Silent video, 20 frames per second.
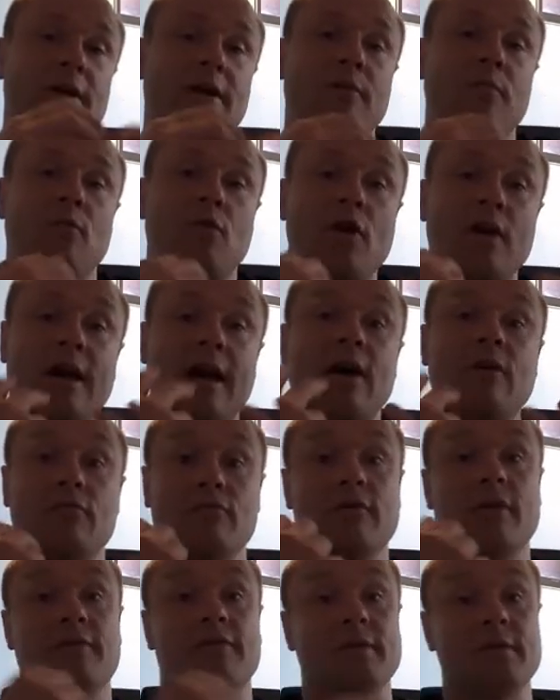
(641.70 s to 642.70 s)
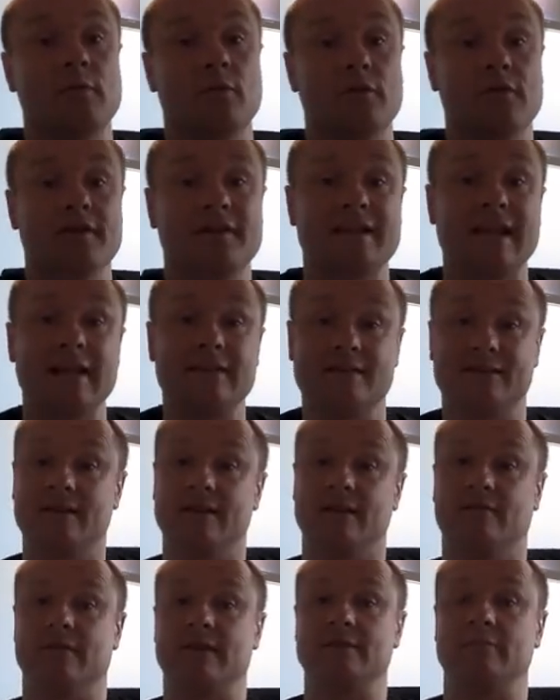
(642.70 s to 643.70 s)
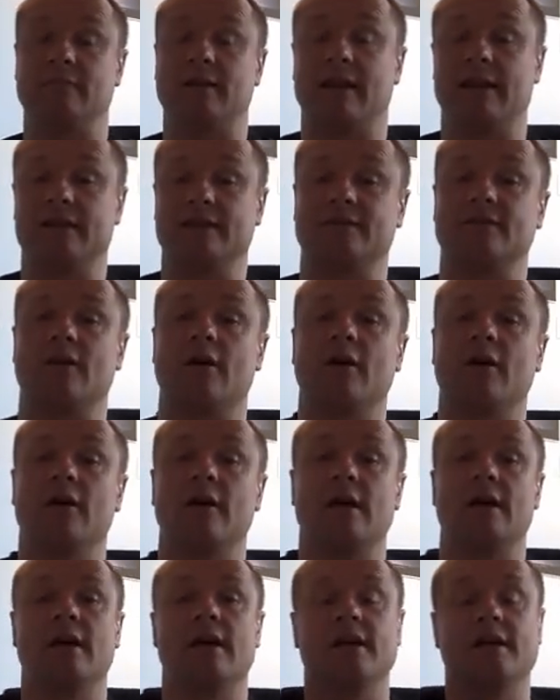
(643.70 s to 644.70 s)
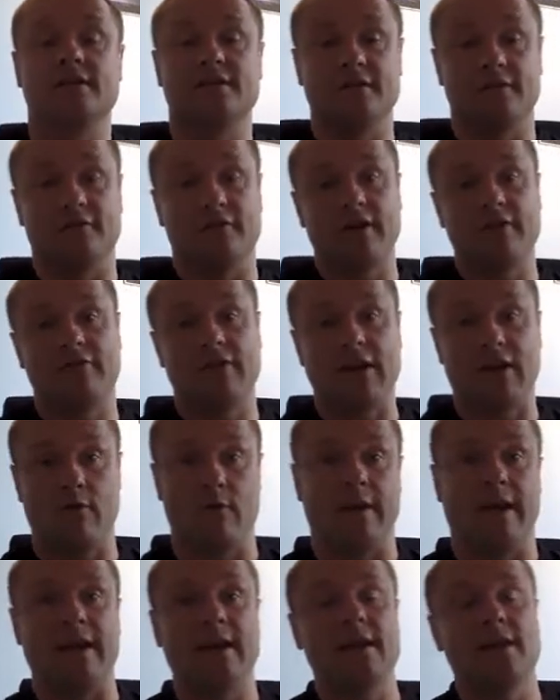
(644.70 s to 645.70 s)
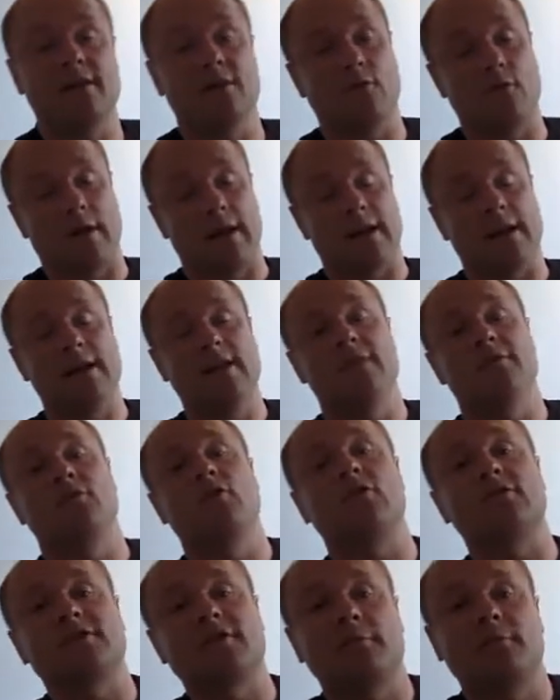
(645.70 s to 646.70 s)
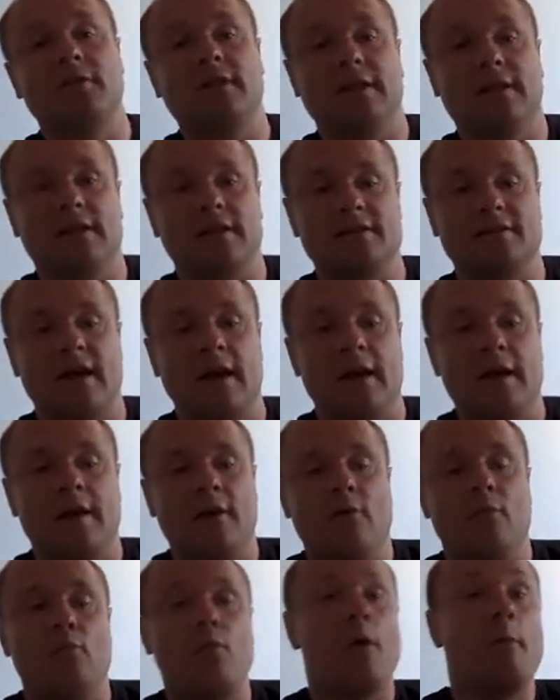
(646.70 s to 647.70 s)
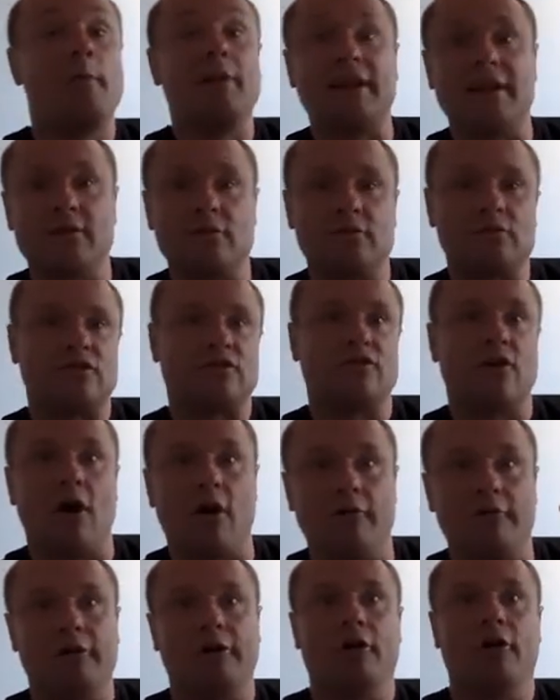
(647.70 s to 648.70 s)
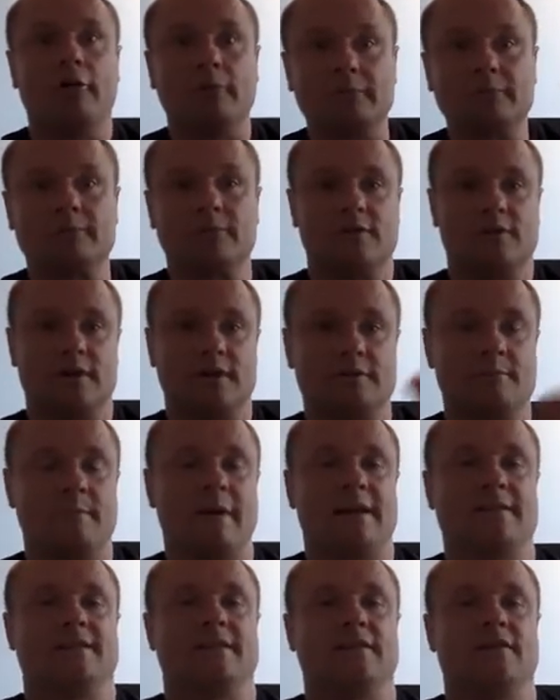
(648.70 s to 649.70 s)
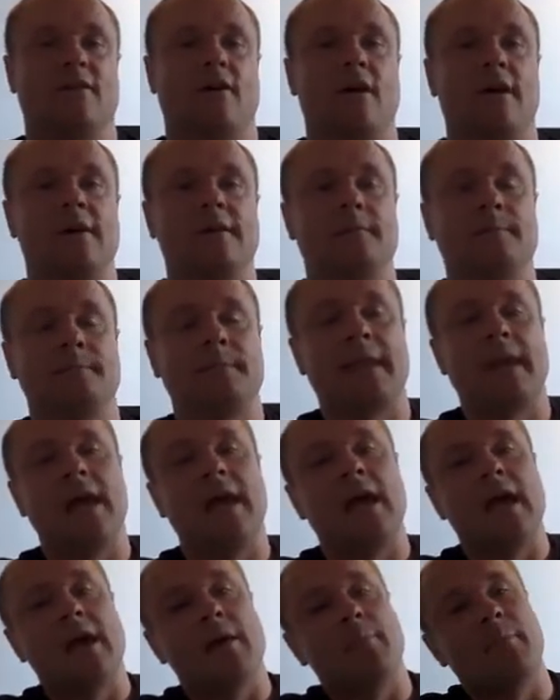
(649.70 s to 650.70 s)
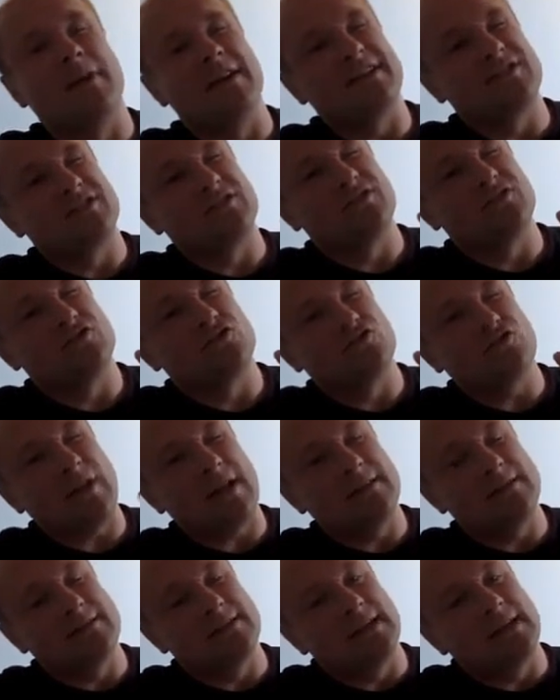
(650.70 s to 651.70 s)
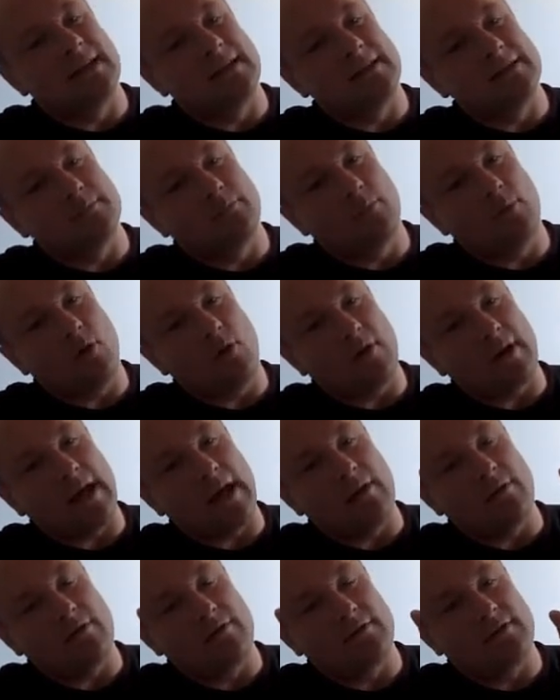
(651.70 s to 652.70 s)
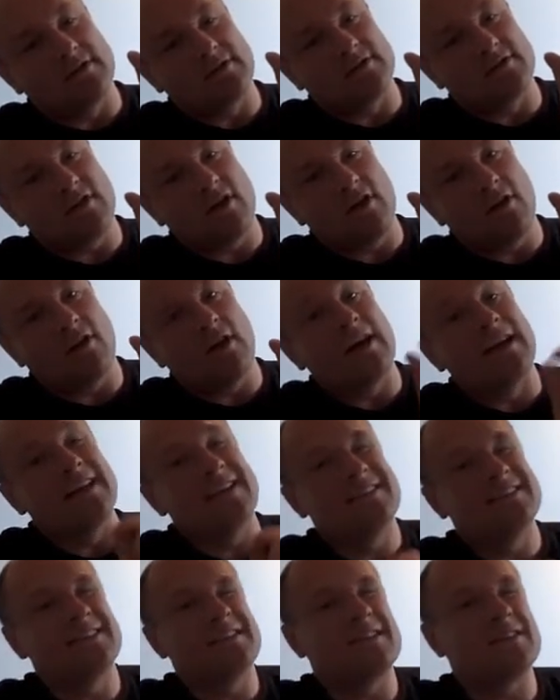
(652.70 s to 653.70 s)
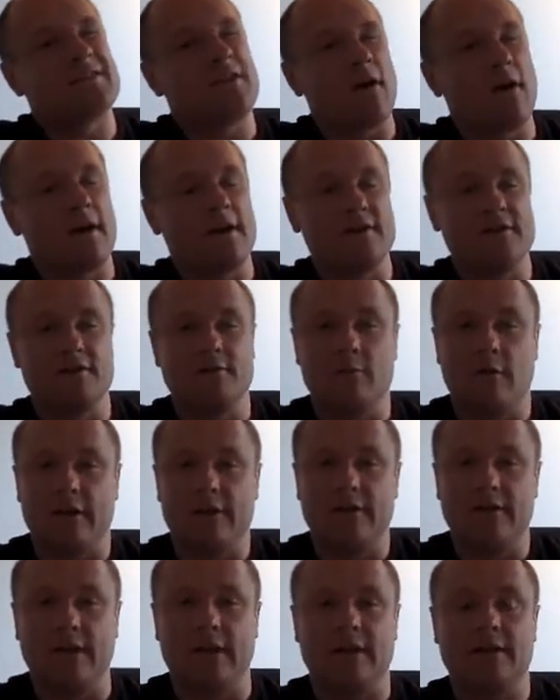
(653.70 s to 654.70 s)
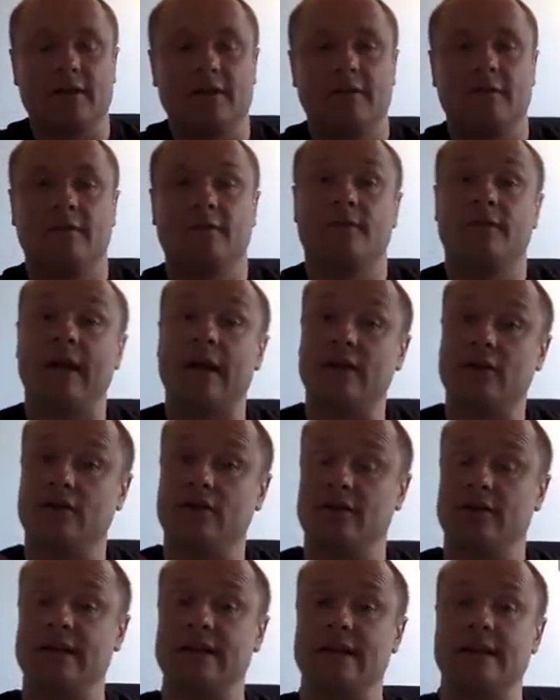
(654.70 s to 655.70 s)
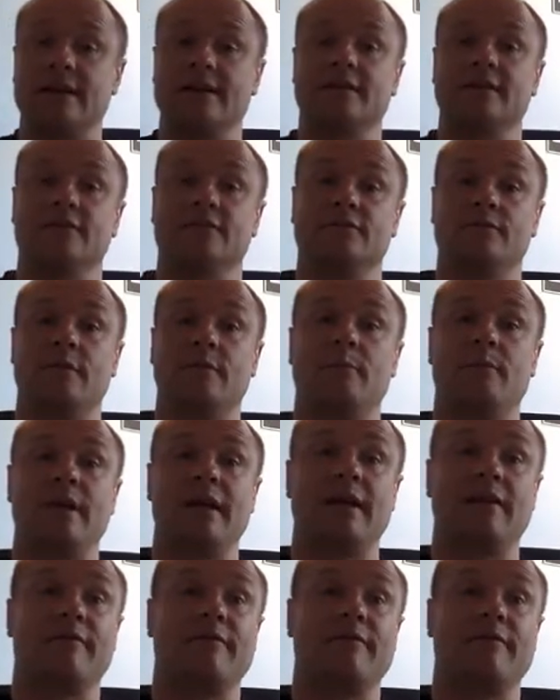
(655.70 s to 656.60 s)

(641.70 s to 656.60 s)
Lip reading: can work out roughly what the density of these planets are. So very, very quickly, you've got something that's wobbling your star a lot, so its mass is high, but its transit, its block out of the starlight isn't as high as you might think. That could lead to it being a